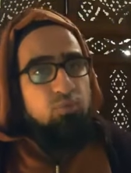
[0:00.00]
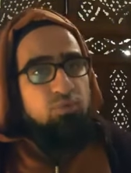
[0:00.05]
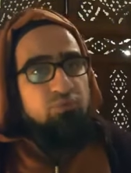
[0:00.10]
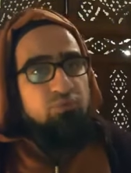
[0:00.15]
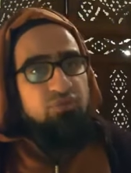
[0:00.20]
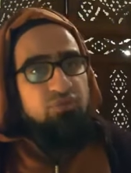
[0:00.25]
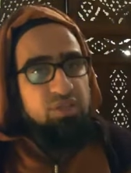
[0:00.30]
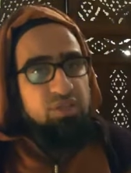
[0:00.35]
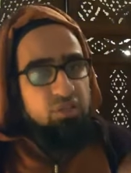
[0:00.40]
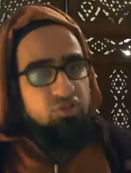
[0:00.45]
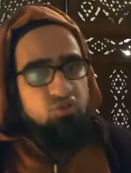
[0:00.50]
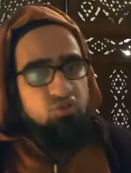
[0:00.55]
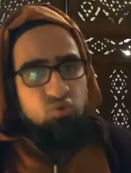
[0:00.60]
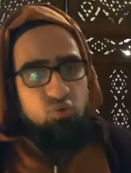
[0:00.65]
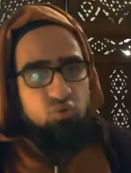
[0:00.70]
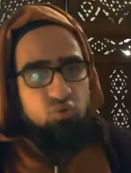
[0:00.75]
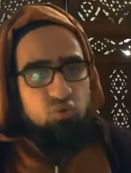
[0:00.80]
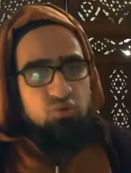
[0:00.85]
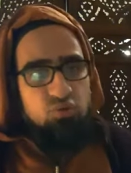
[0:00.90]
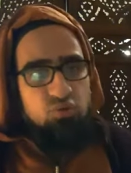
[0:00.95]
We visit
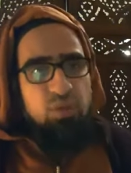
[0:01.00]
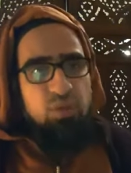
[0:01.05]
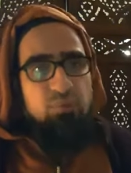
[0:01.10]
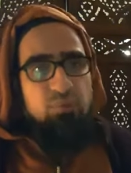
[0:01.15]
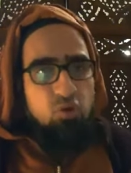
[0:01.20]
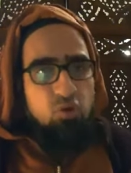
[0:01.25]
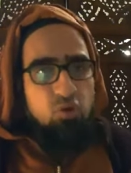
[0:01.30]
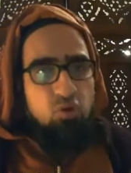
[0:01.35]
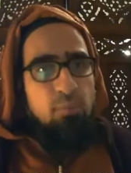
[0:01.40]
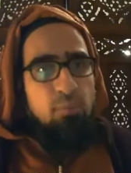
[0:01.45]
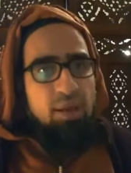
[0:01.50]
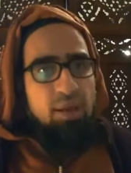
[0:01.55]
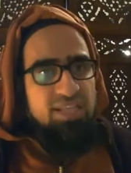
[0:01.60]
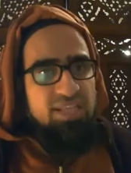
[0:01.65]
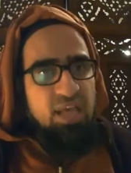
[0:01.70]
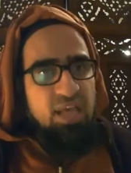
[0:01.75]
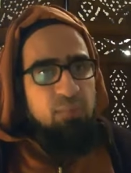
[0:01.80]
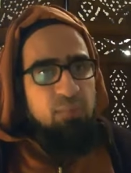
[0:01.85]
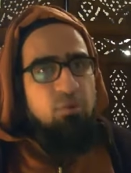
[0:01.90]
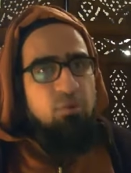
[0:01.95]
schools and we talk about
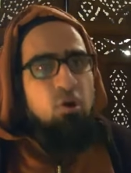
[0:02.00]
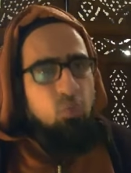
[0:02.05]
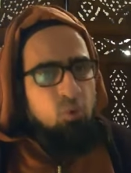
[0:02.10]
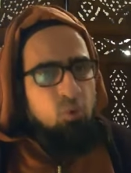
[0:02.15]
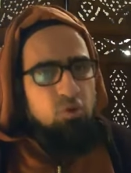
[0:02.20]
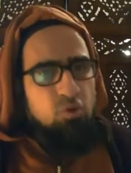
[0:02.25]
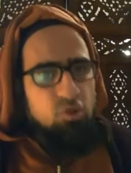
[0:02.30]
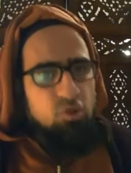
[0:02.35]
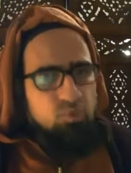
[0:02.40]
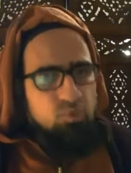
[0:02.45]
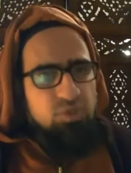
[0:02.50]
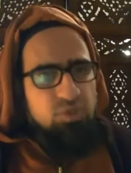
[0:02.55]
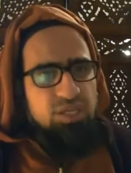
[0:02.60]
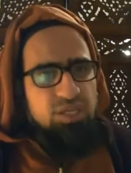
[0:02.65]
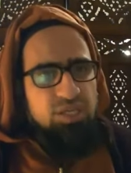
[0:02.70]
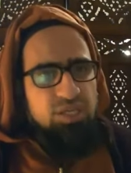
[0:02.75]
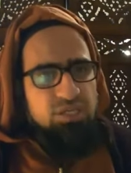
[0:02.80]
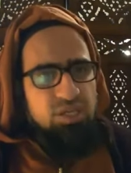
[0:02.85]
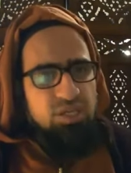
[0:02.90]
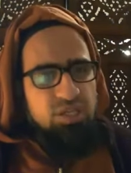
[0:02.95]
Islam. What should we
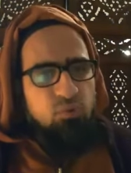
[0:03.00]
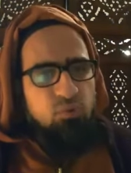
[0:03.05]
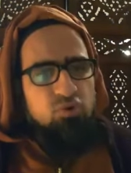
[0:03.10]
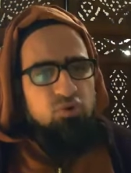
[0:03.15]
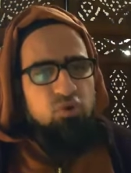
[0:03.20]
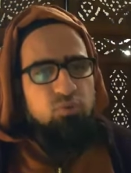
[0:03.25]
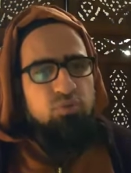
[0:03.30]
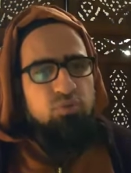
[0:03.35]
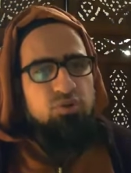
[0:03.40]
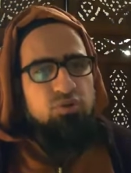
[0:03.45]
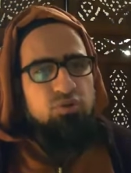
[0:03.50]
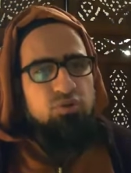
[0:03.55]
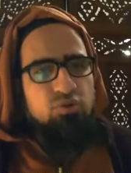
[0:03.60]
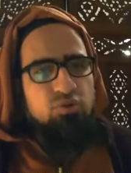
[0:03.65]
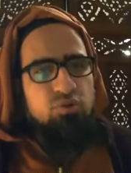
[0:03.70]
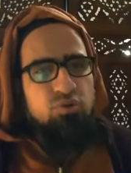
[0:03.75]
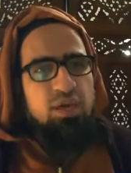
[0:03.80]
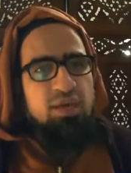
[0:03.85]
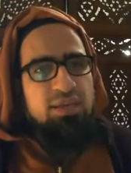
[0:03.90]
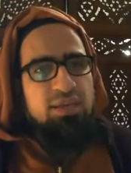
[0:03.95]
teach them? What should we
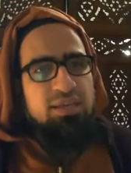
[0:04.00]
do?